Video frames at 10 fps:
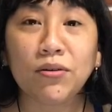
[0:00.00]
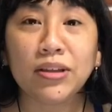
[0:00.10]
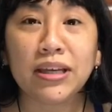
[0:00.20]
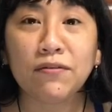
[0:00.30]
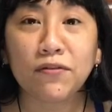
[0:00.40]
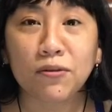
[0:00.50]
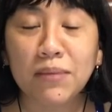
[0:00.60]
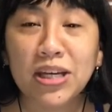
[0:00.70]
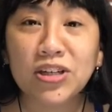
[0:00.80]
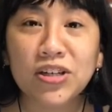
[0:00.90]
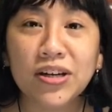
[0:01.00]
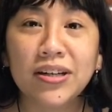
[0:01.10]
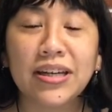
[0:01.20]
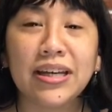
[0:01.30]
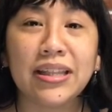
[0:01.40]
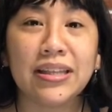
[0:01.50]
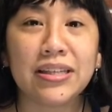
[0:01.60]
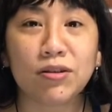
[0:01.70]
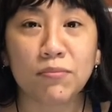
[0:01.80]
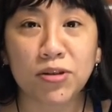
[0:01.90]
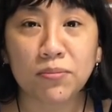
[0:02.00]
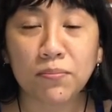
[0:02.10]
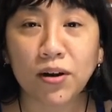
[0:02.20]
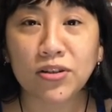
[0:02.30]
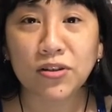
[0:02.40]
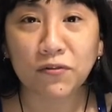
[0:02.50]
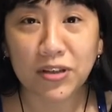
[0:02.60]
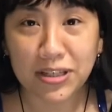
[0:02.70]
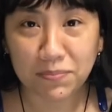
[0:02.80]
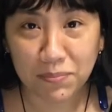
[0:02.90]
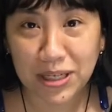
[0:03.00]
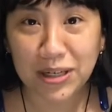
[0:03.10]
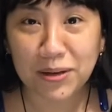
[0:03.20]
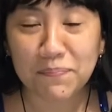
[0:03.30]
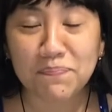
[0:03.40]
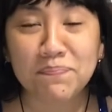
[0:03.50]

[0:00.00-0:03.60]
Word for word: all the information in the description box of this video.